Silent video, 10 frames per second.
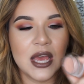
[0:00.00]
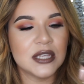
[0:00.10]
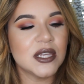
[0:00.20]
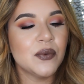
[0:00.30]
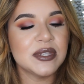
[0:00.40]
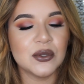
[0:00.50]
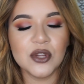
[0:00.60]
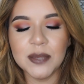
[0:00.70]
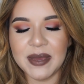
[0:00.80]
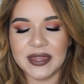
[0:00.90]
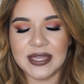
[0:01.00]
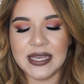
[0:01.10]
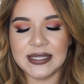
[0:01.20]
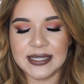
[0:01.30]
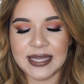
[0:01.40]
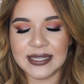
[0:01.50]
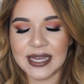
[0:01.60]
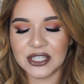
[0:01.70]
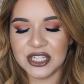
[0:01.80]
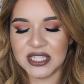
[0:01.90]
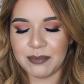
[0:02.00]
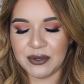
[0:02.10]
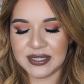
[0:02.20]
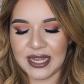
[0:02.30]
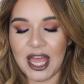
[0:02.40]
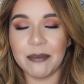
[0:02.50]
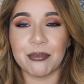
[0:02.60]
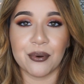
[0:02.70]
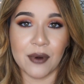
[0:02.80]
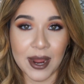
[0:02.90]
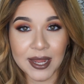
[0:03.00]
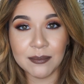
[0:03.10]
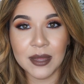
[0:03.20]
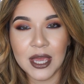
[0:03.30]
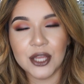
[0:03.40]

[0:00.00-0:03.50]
So what's cool about this is that it's actually supposed to help prime